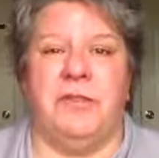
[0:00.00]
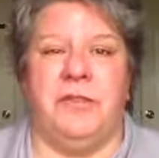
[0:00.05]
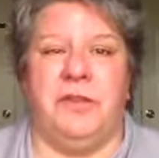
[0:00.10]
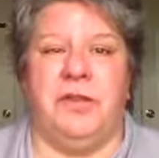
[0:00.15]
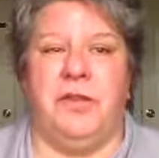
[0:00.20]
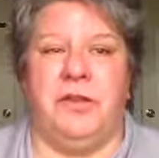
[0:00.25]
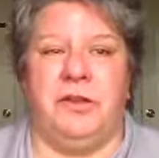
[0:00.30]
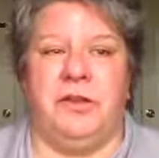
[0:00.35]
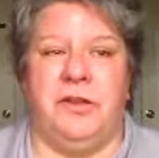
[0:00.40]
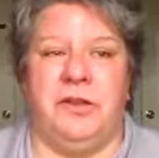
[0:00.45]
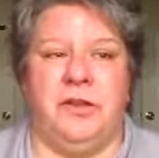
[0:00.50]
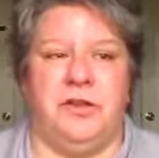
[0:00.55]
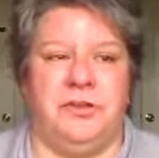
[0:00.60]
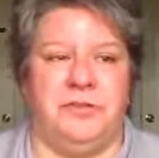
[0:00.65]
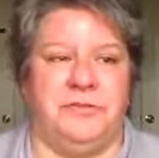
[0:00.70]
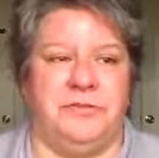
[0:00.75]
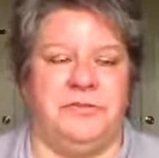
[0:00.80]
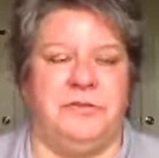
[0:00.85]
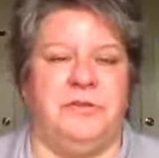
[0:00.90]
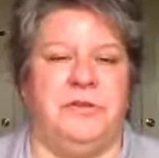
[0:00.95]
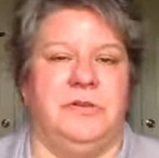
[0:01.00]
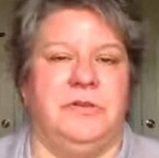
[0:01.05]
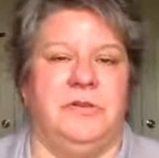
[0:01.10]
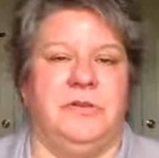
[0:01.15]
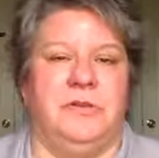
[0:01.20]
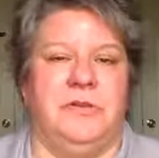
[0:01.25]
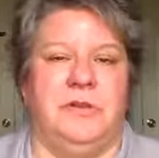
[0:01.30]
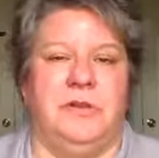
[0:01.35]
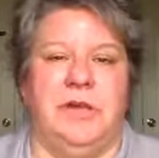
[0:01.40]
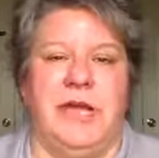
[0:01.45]
the unknown.
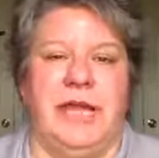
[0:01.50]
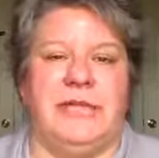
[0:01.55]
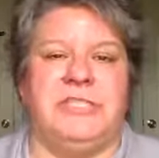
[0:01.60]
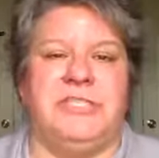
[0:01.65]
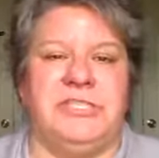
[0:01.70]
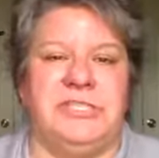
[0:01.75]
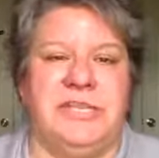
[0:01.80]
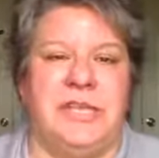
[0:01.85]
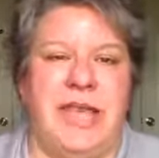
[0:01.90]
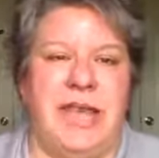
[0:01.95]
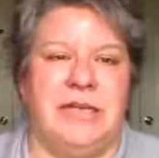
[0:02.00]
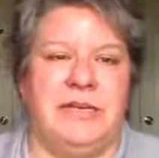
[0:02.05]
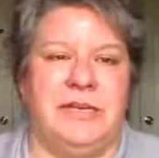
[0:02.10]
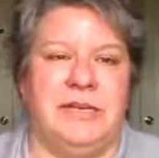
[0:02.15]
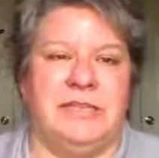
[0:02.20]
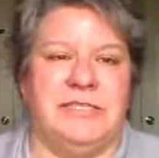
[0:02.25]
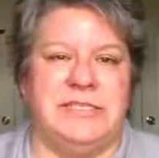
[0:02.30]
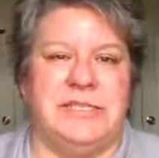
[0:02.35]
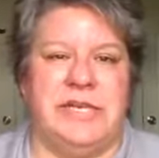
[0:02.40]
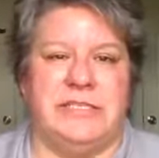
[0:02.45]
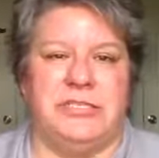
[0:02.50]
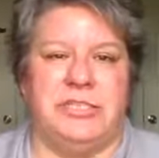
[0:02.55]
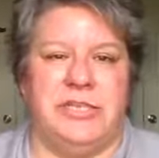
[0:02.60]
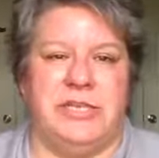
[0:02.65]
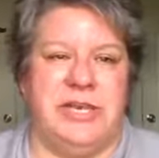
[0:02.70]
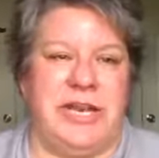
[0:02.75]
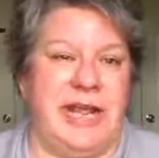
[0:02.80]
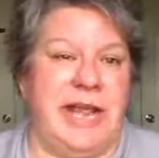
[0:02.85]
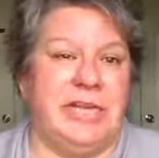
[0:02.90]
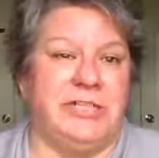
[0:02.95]
I just ended a session,
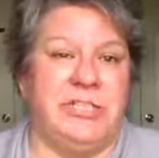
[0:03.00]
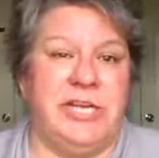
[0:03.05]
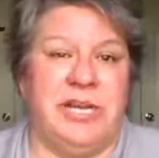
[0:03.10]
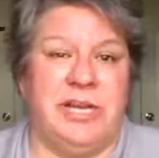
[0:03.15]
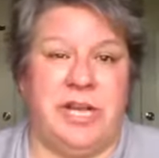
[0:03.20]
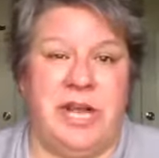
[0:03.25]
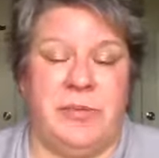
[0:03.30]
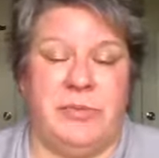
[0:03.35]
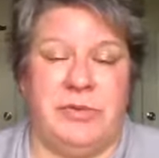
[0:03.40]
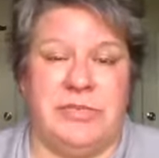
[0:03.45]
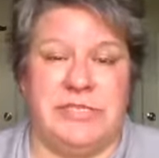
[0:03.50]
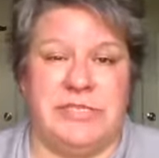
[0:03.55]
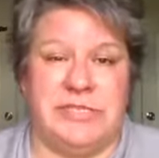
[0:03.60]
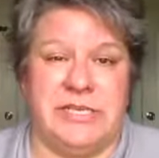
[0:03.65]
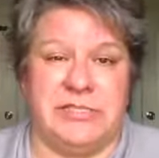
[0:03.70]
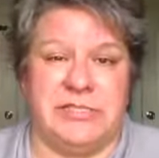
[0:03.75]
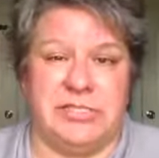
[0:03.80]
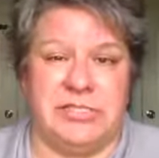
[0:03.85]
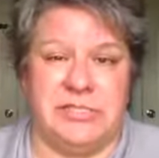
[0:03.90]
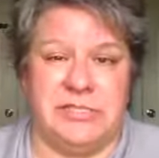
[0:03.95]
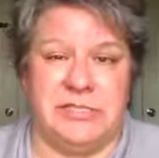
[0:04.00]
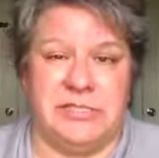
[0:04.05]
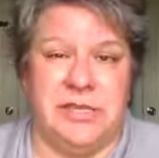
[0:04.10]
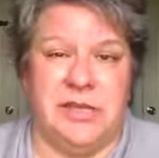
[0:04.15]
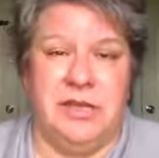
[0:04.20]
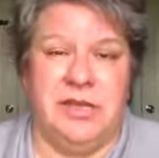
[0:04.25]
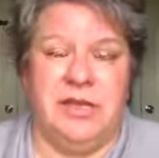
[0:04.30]
and I actually had a couple of sessions